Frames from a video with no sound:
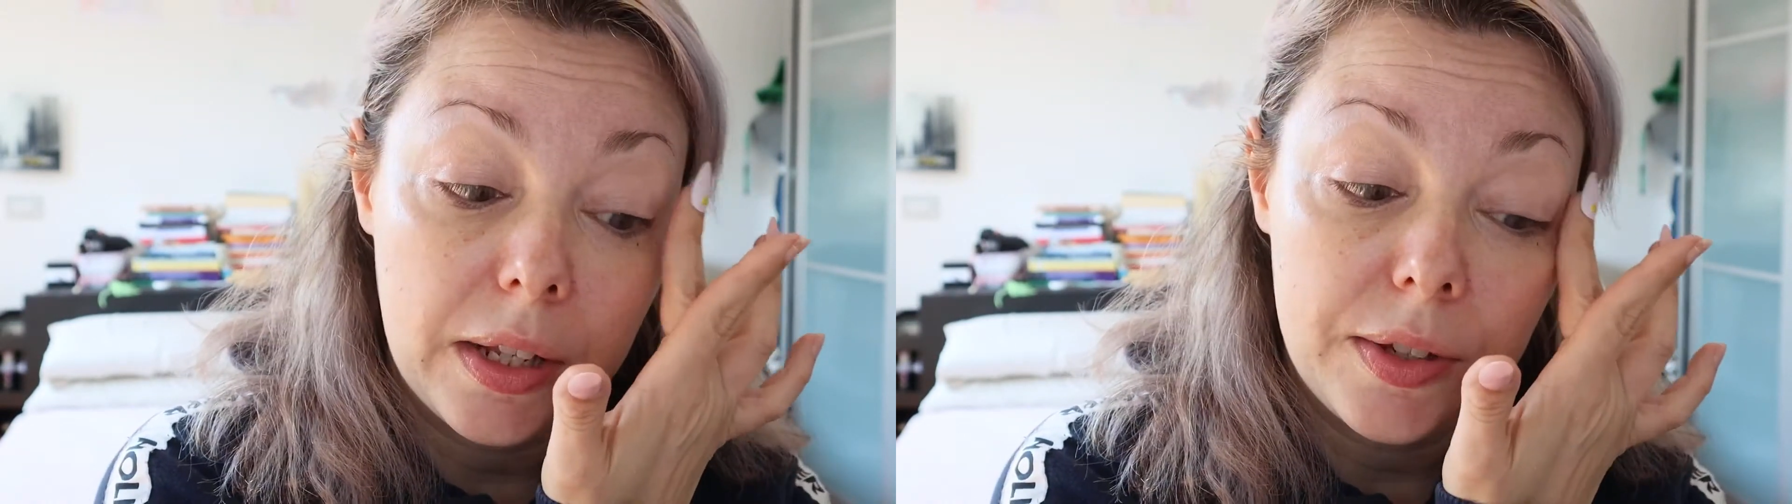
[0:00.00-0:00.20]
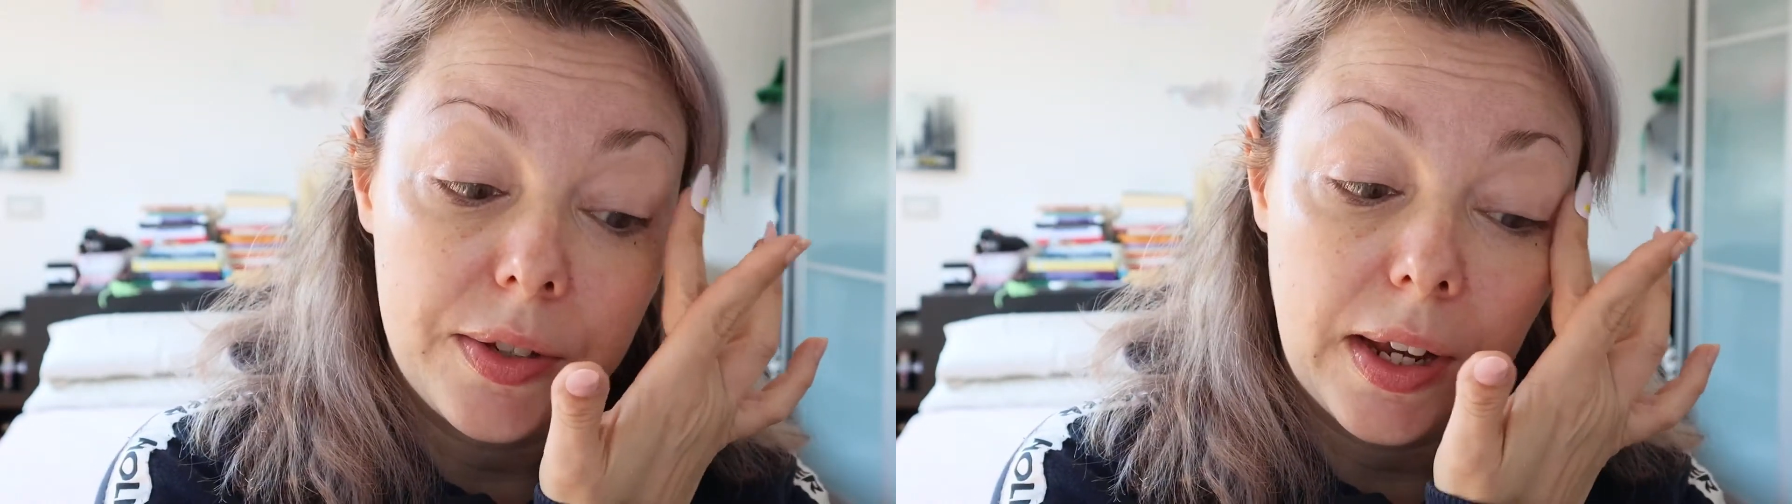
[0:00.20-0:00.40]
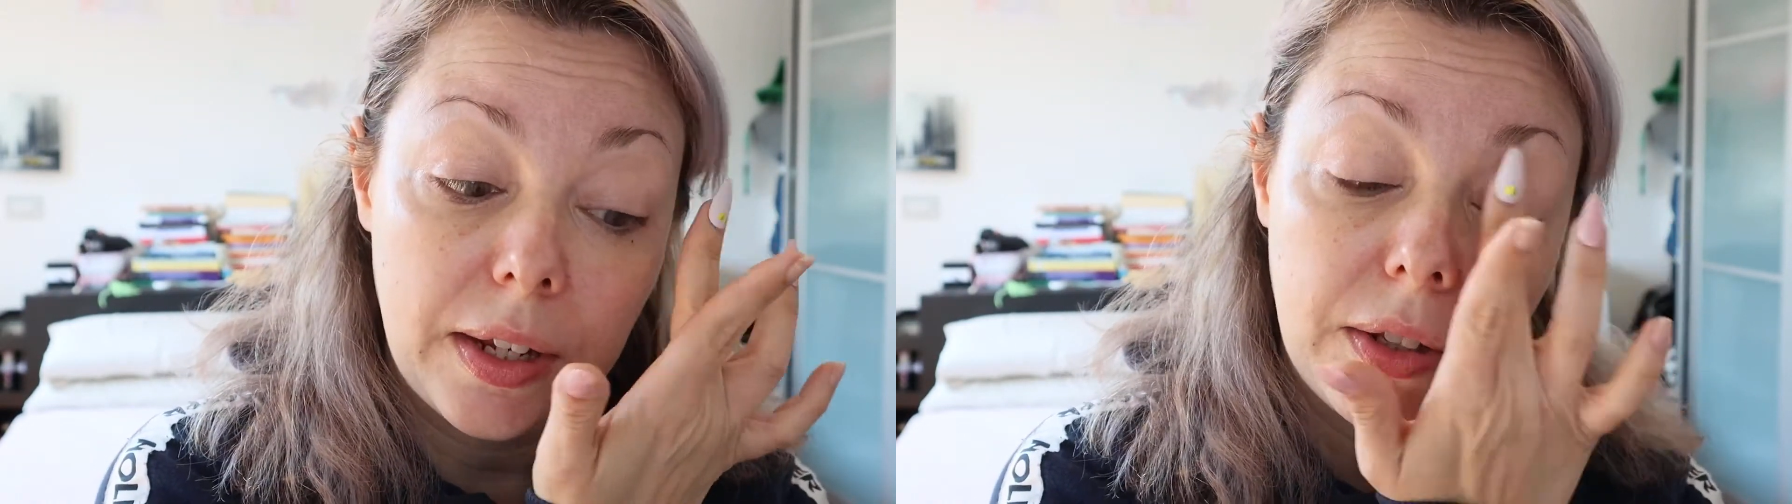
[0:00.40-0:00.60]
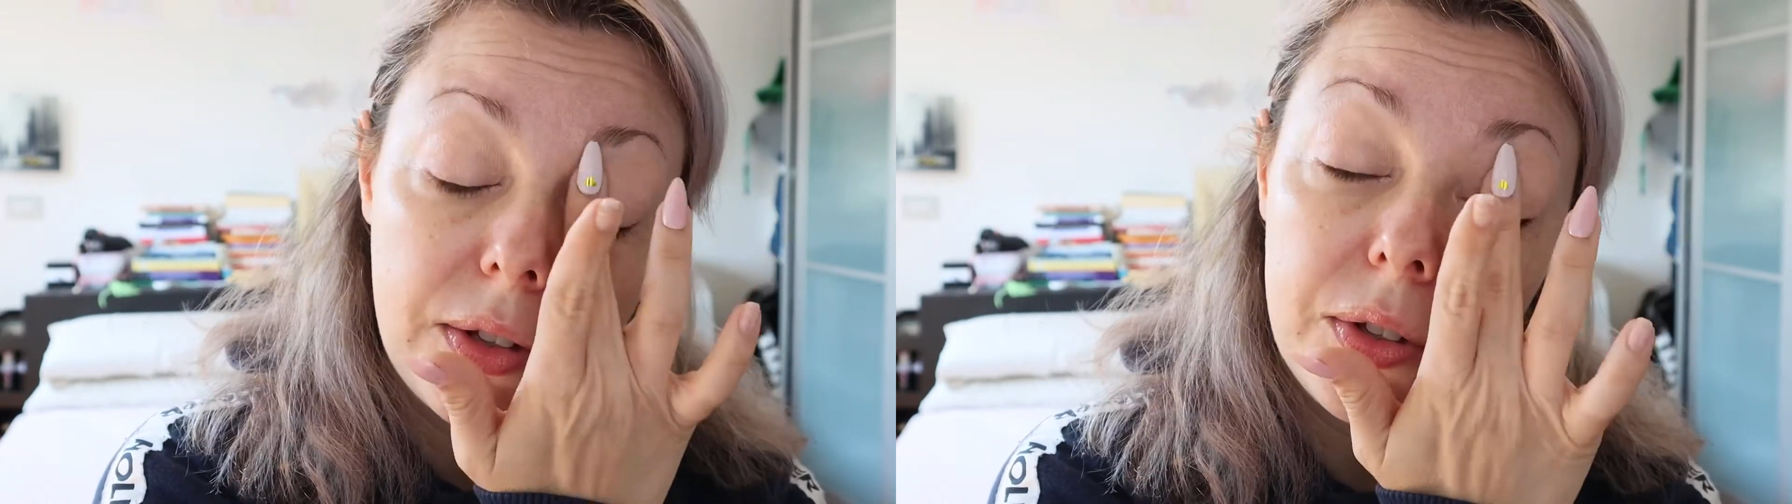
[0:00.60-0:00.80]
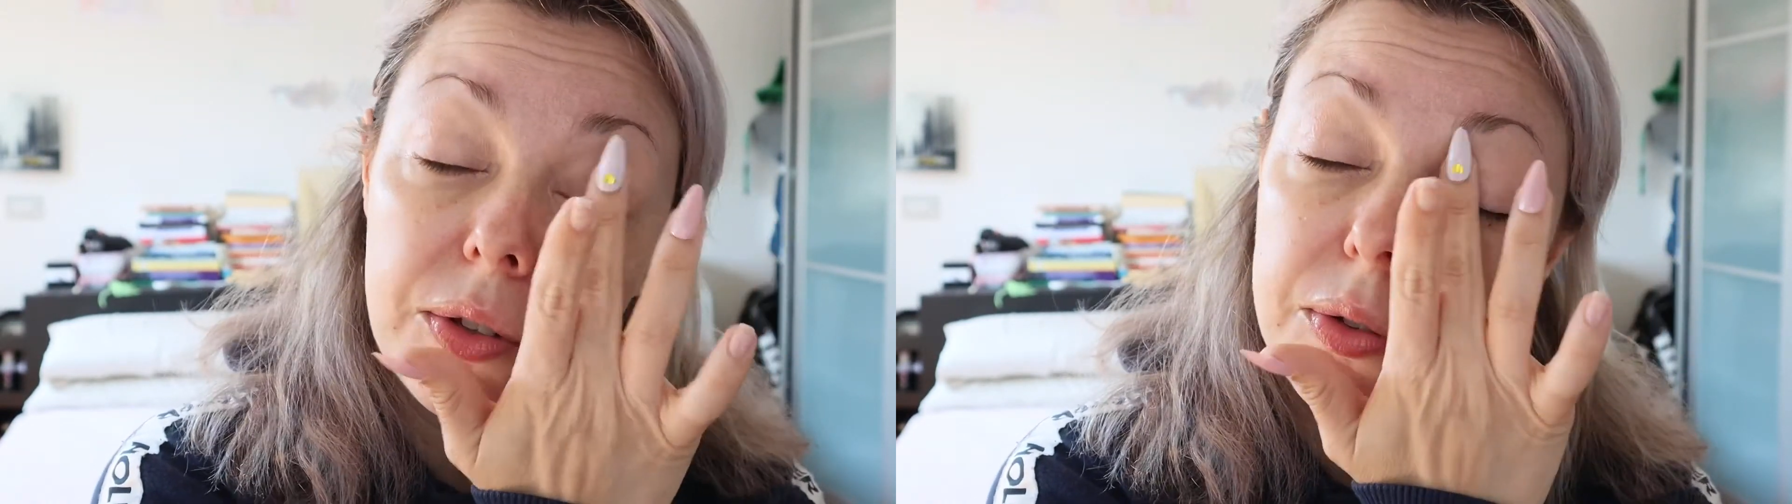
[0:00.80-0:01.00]

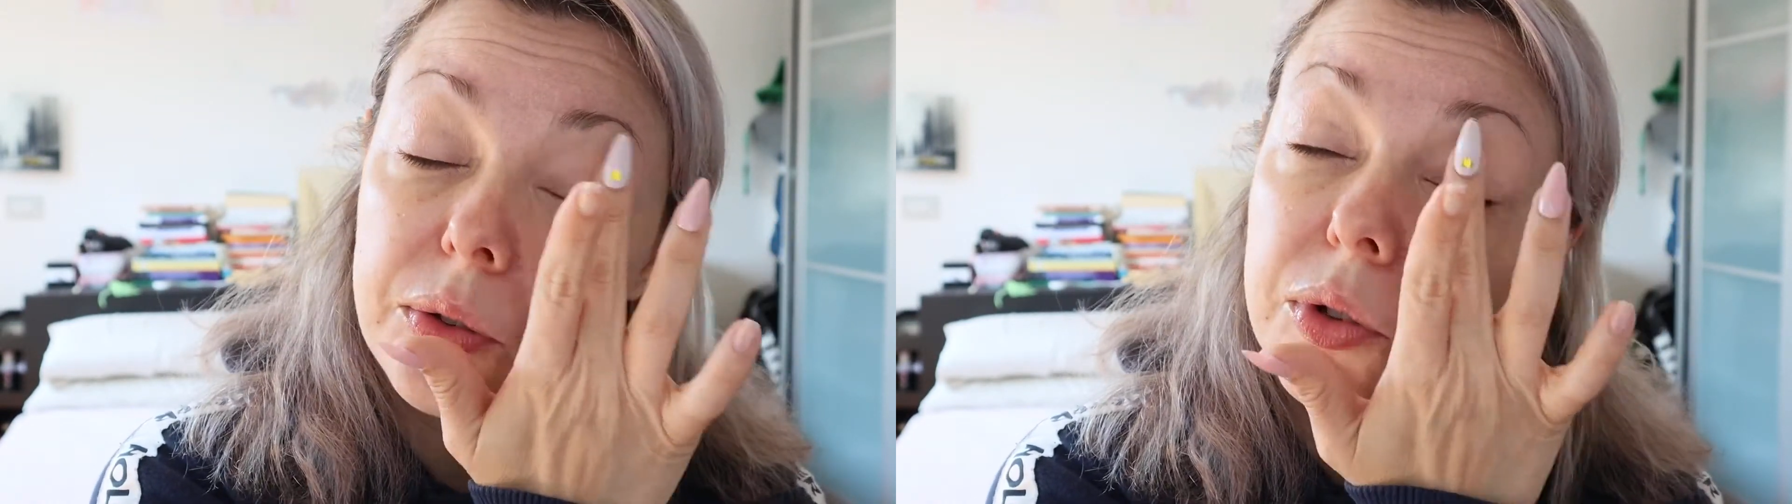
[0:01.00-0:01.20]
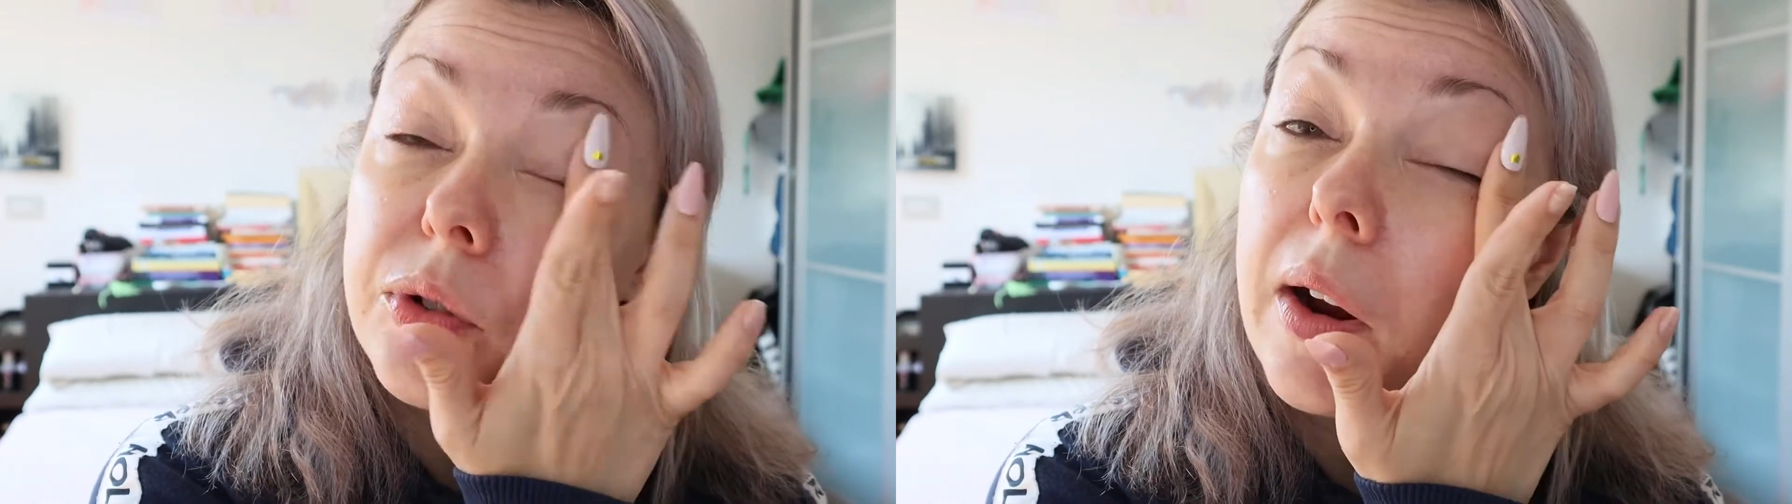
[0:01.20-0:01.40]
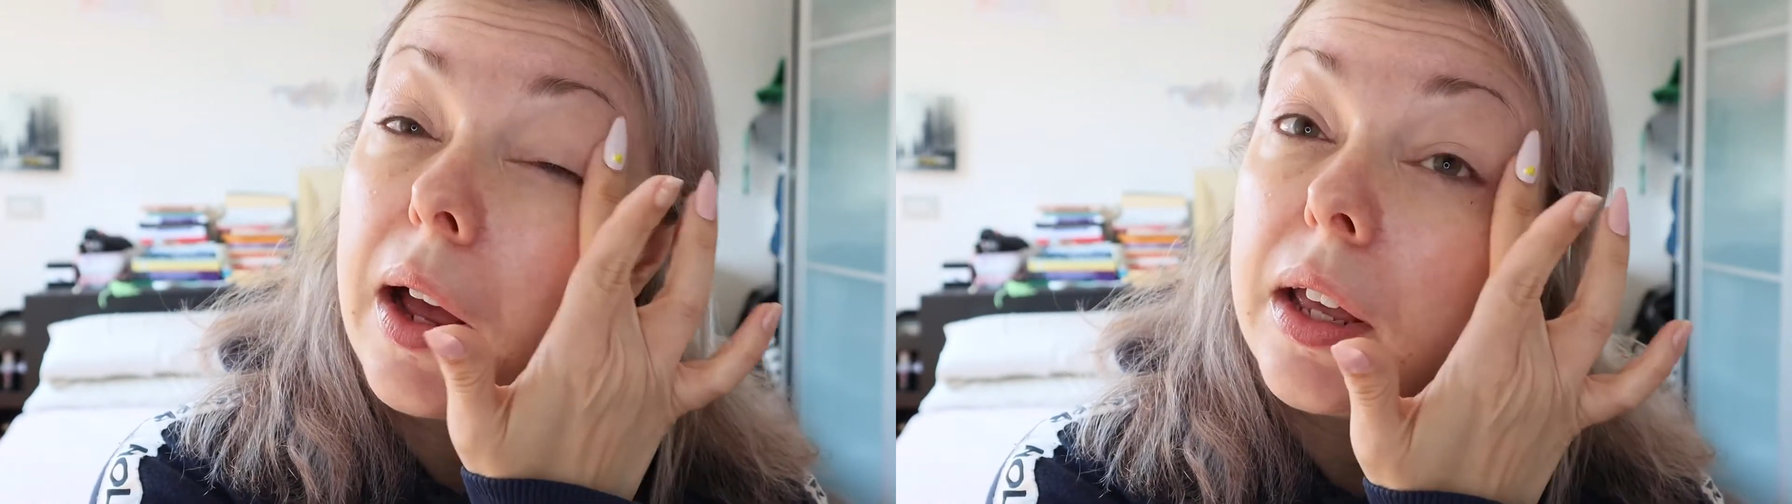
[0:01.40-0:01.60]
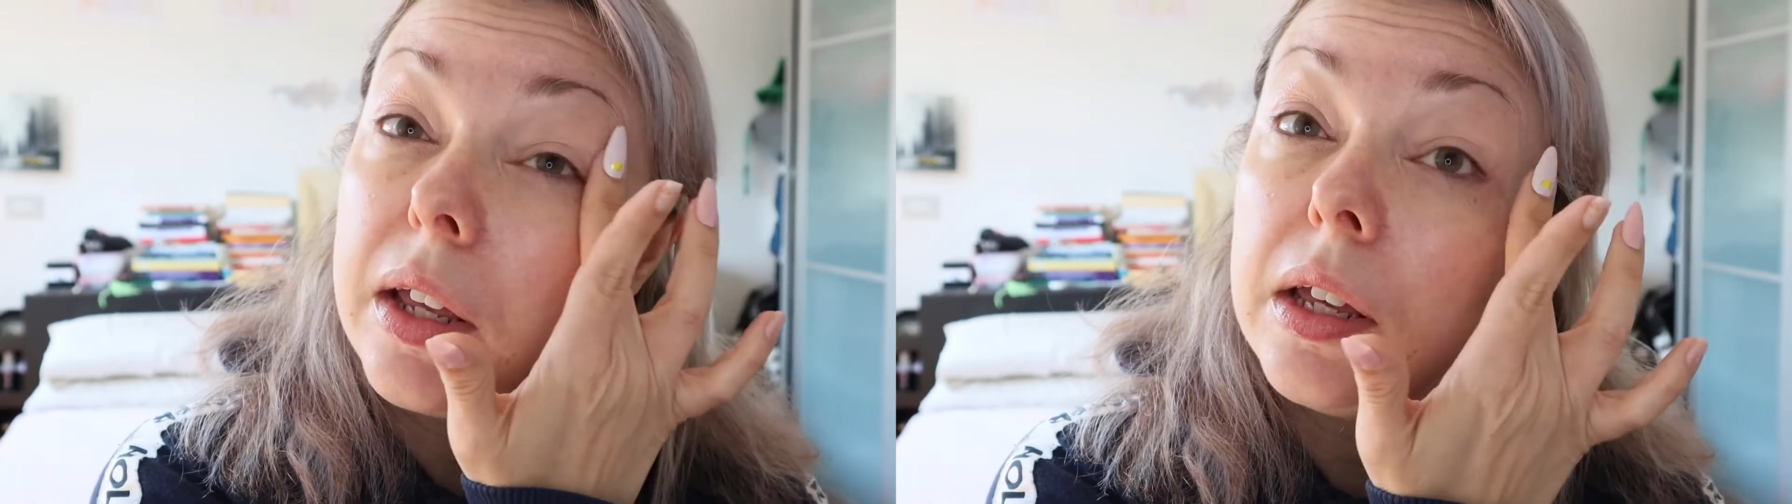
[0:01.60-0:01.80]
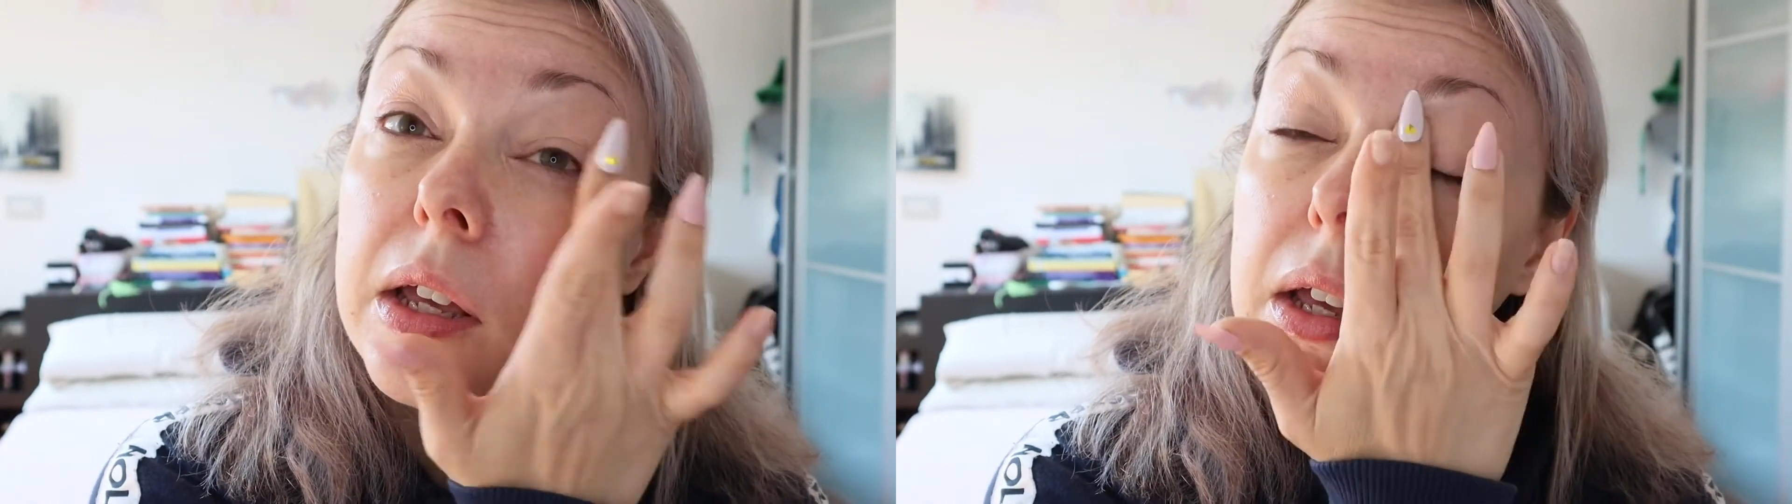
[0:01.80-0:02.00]
decided to try